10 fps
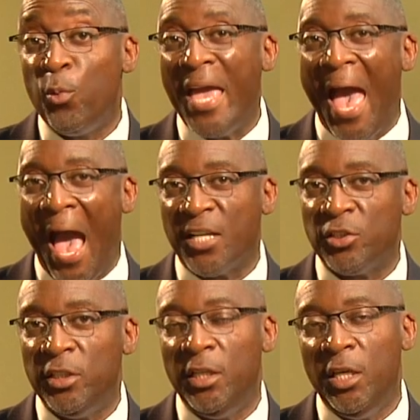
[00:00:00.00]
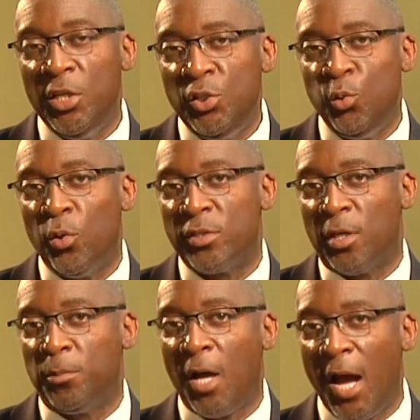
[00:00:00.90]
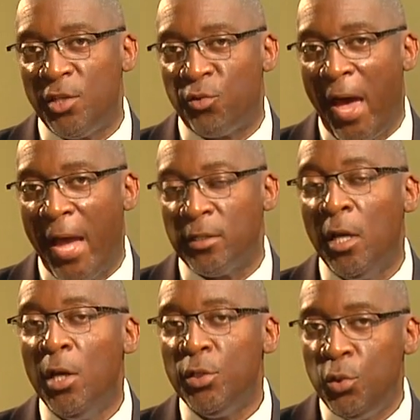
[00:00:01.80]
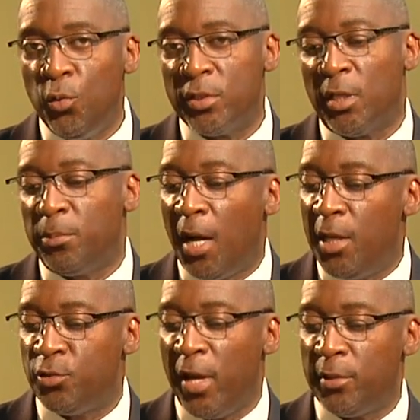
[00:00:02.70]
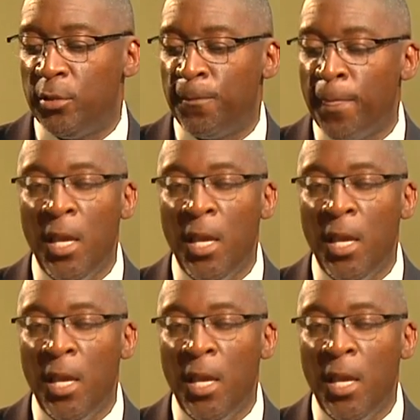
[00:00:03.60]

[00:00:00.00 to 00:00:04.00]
we actually issue a subcontract to a subcontractor.